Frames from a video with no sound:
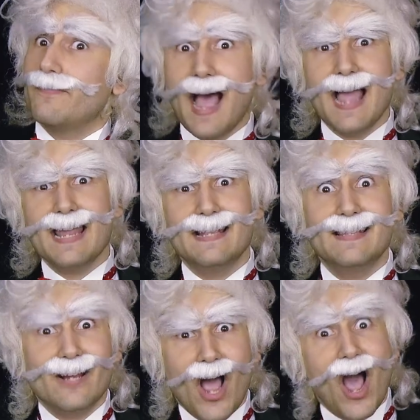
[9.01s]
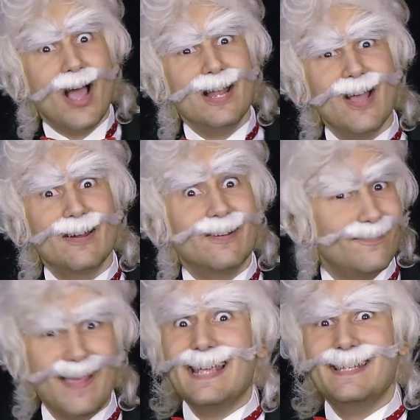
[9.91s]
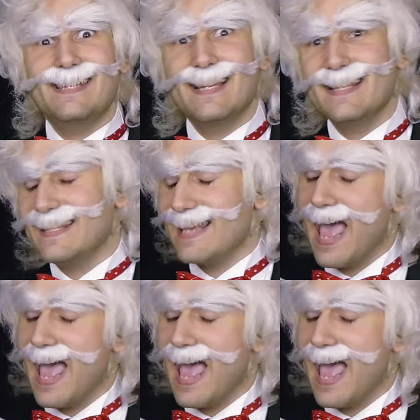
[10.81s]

I answer all your questions.